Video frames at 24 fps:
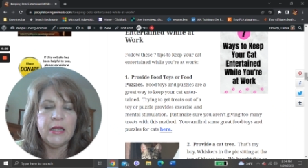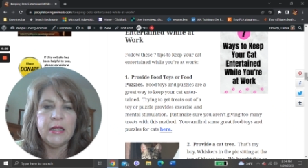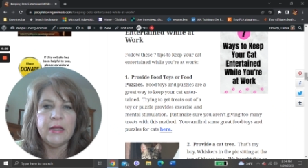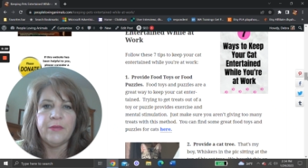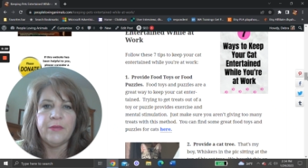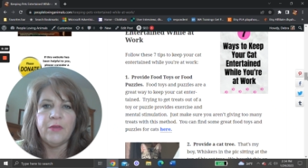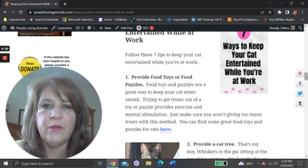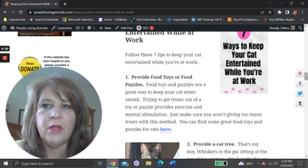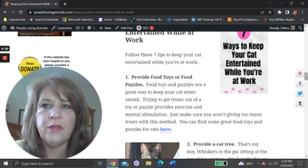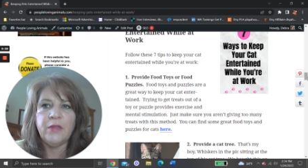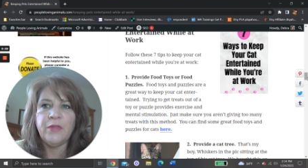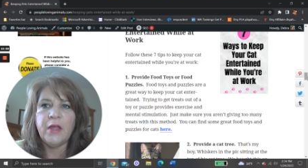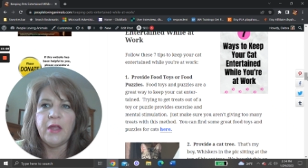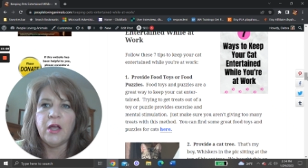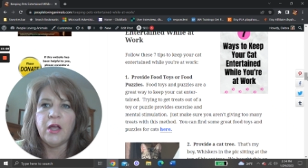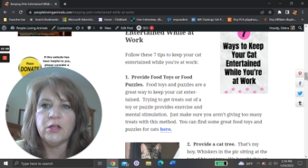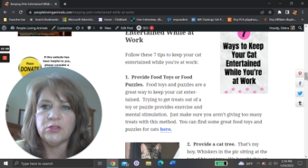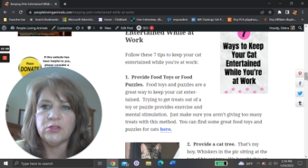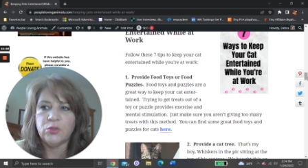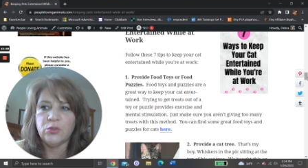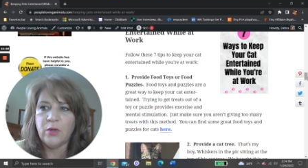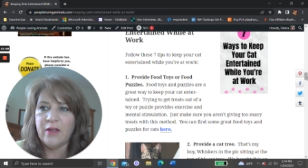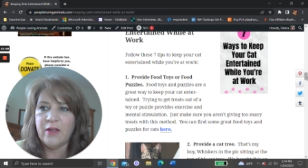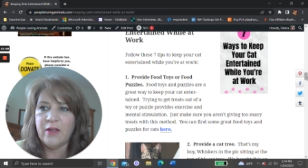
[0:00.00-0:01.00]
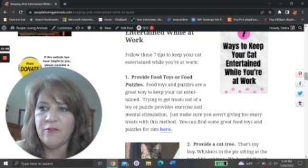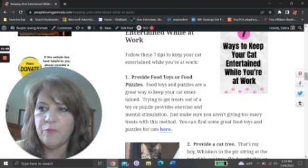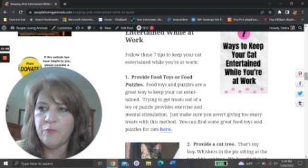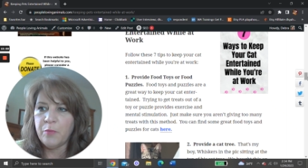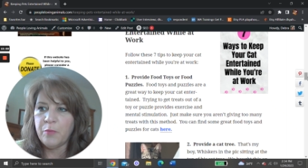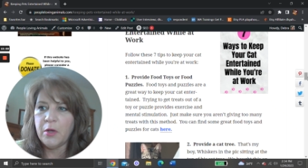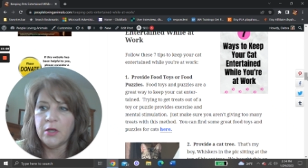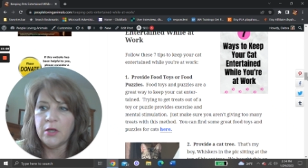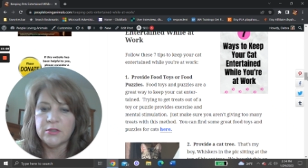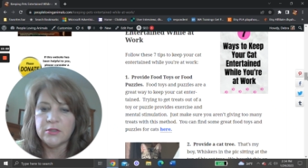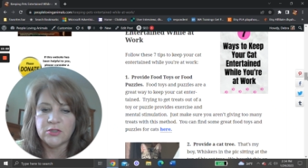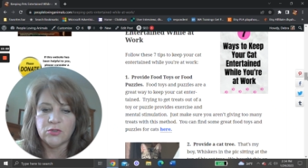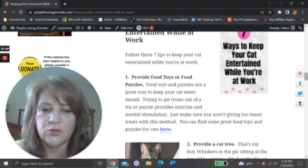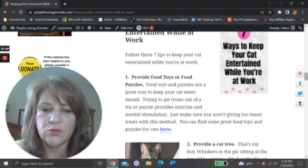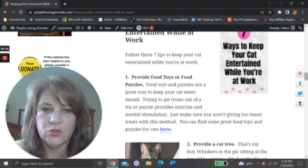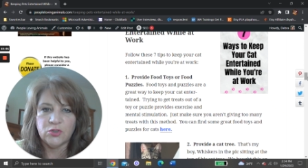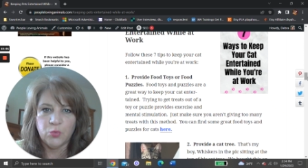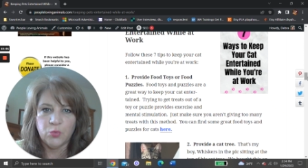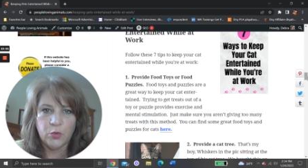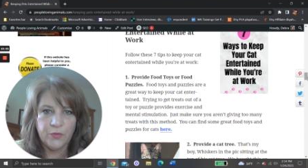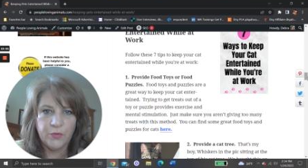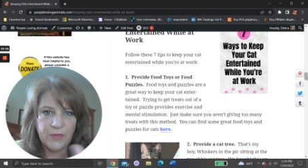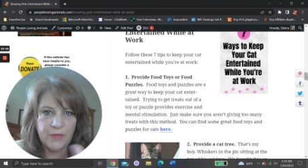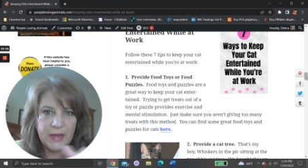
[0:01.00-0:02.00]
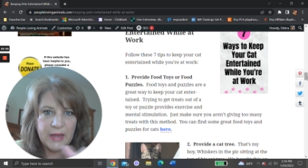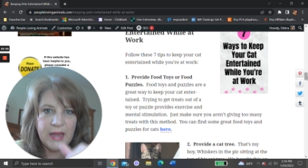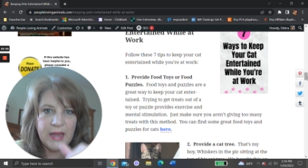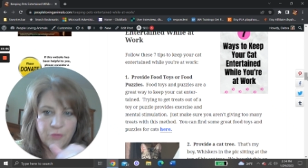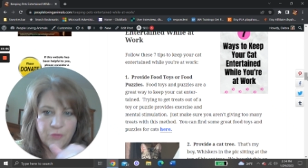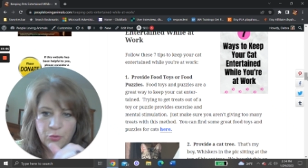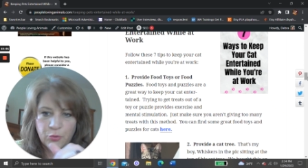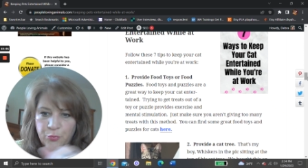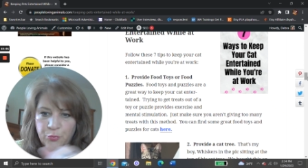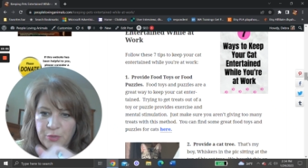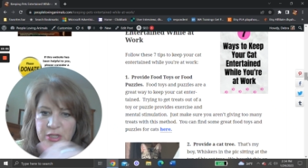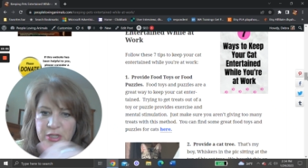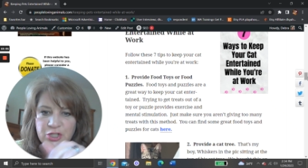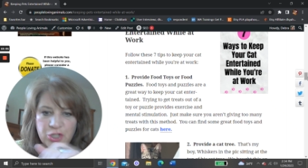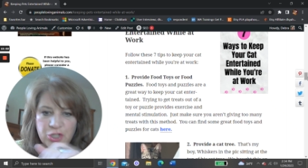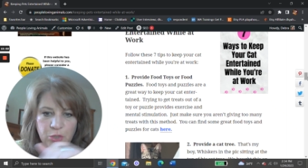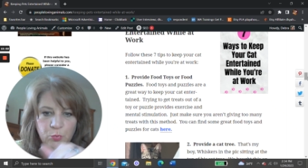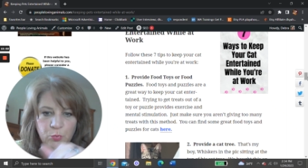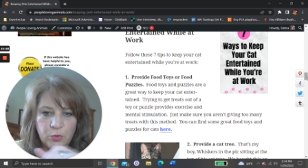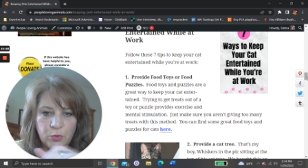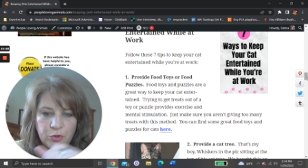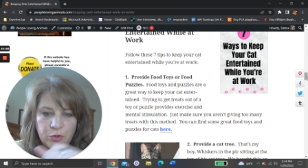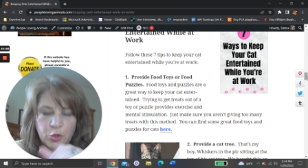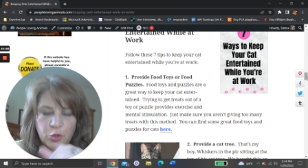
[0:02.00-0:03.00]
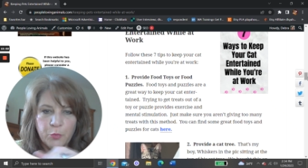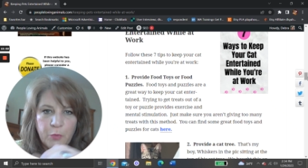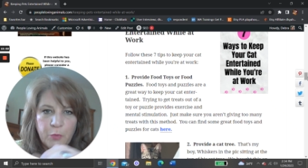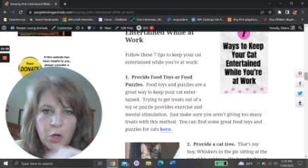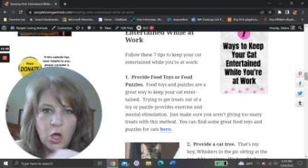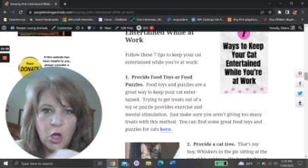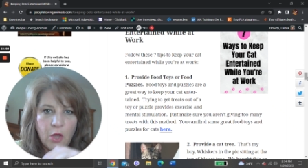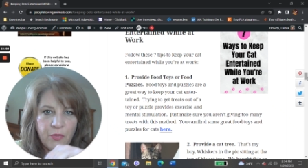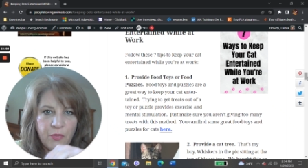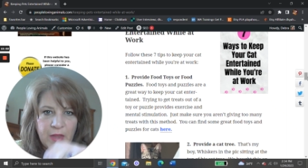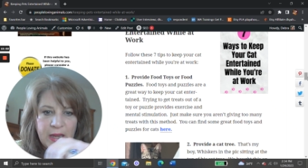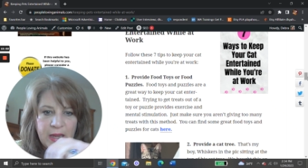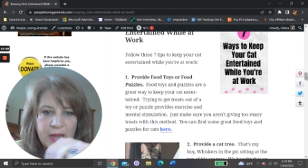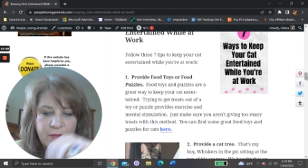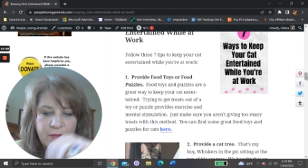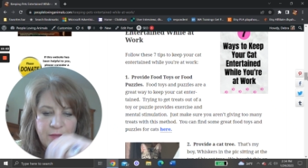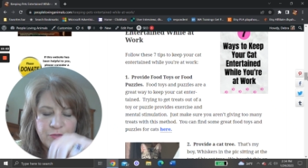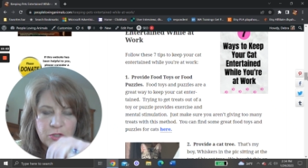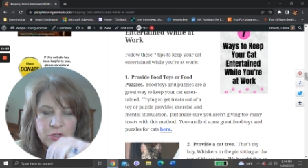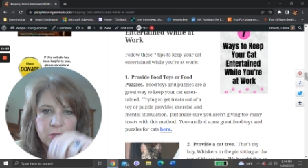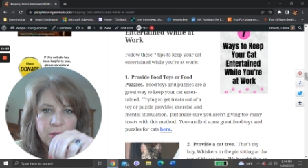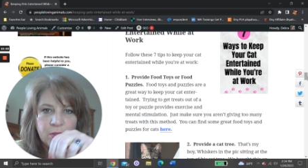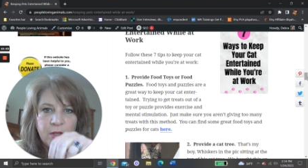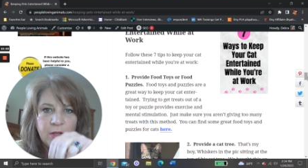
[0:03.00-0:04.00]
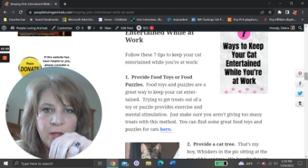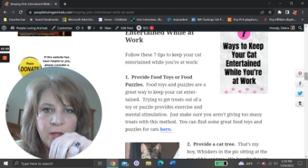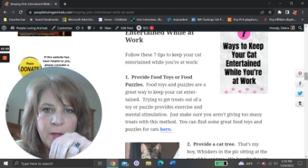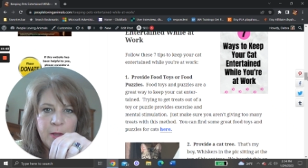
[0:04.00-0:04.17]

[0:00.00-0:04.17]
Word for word: And they also have puzzles where they have to reach in with their paw, they have to